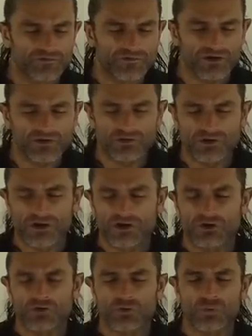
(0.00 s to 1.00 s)
Feel
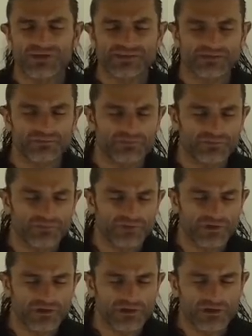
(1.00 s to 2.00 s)
your wisdom,
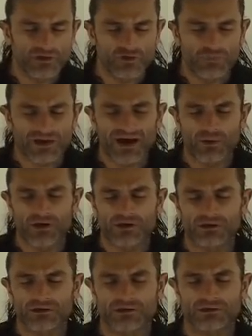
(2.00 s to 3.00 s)
your
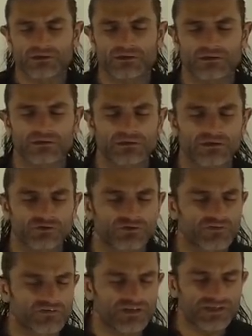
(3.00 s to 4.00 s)
power, your
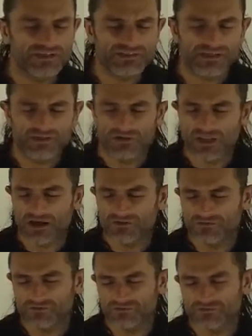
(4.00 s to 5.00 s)
divinity, your
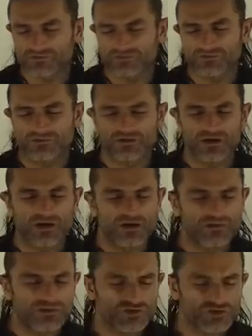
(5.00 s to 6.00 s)
love,
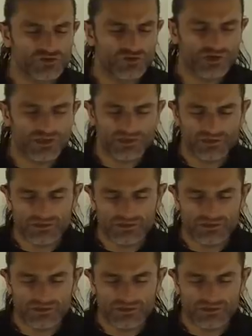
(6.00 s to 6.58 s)
the joy,